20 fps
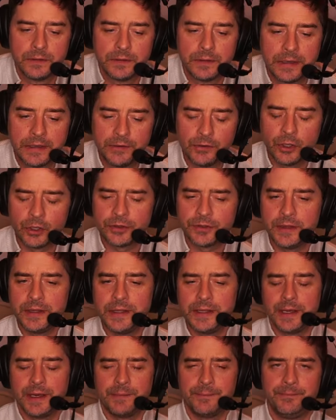Like, not
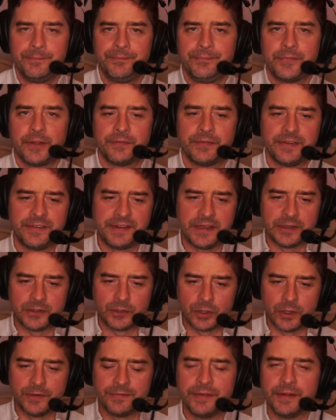the obviously
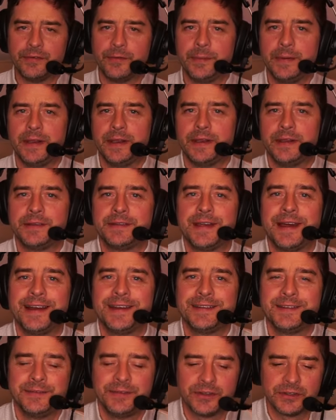I've never been in a
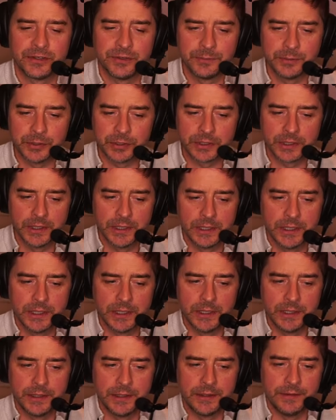tank division, but
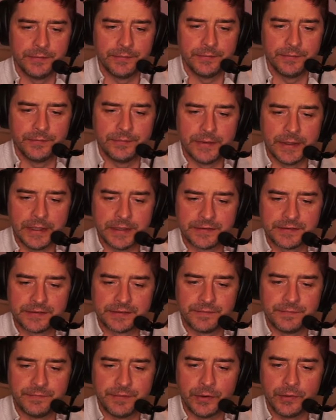
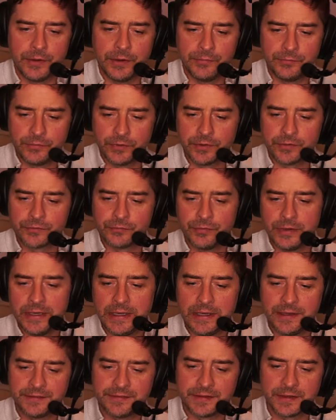it's very just
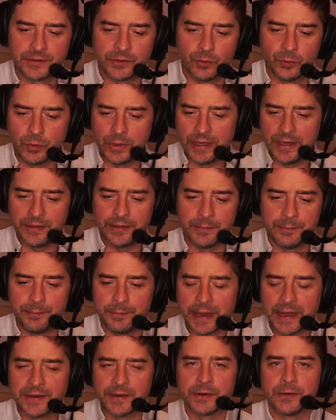realistic the way the
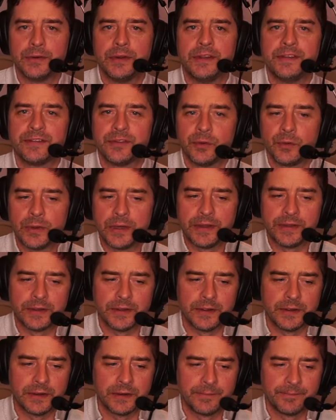banter is, the way
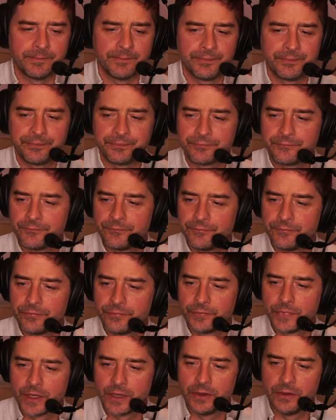
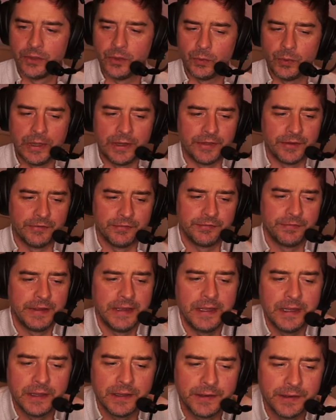they'd
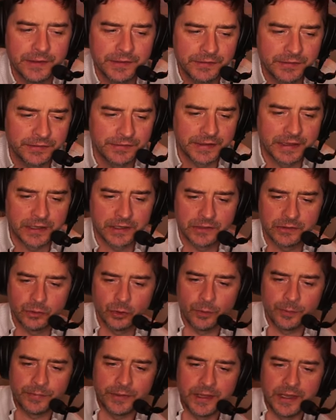feel, and it's just like
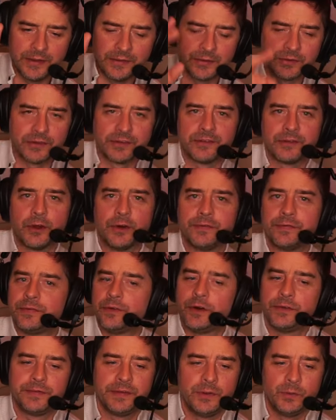go up there and they're just
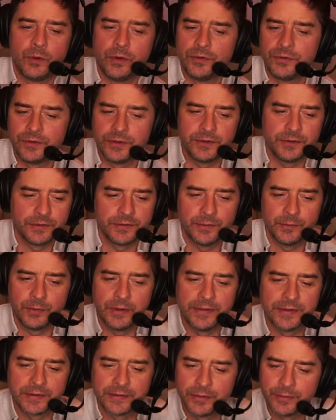off you wandered. The
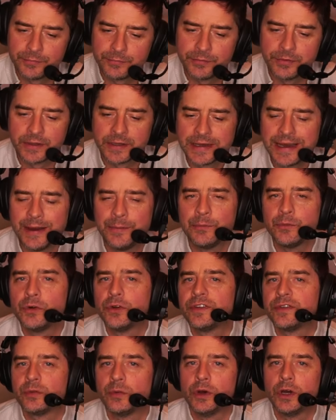way the
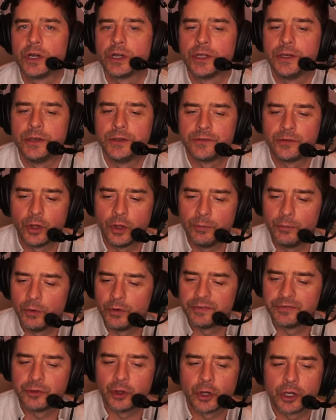camera's working, it's
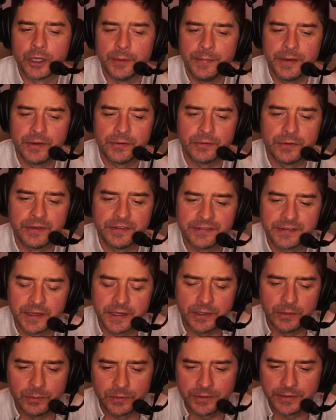almost documentary
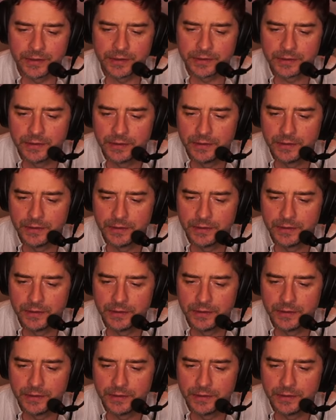style with that.